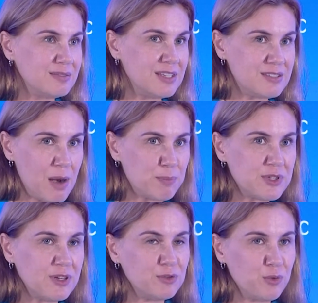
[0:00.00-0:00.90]

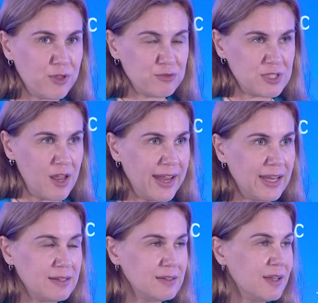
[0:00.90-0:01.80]
disruption in
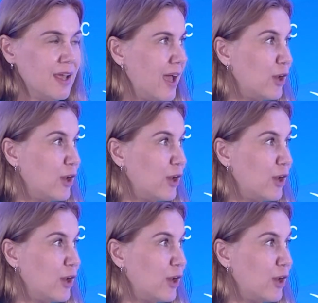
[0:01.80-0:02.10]
2009, and